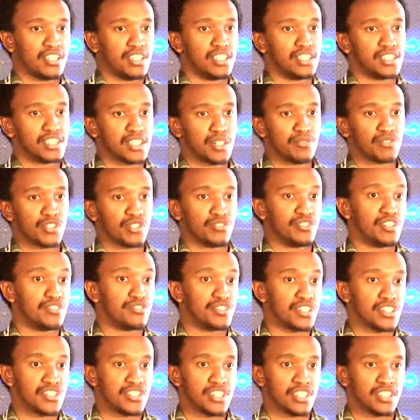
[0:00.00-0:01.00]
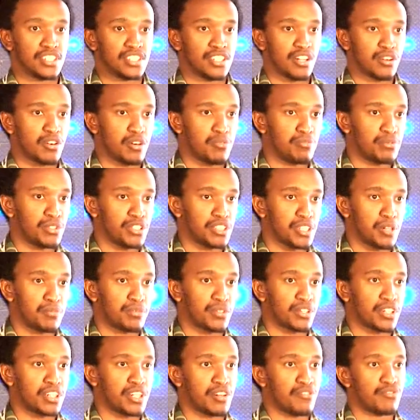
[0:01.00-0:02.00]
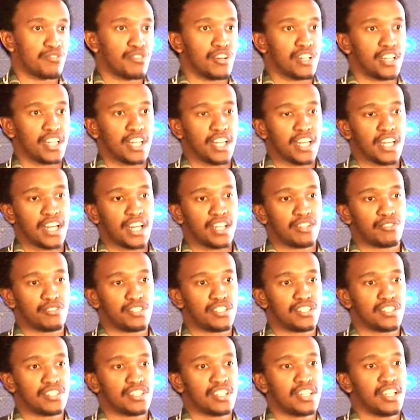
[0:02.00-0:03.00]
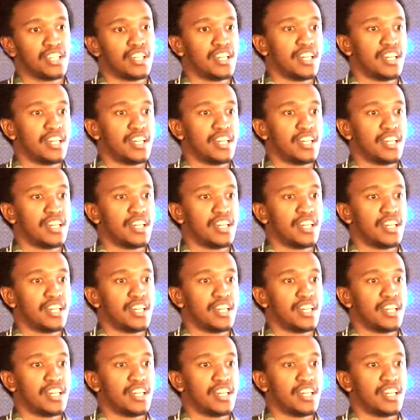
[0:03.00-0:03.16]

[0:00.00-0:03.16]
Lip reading: in terms of differentiating a computer program from an AI, which,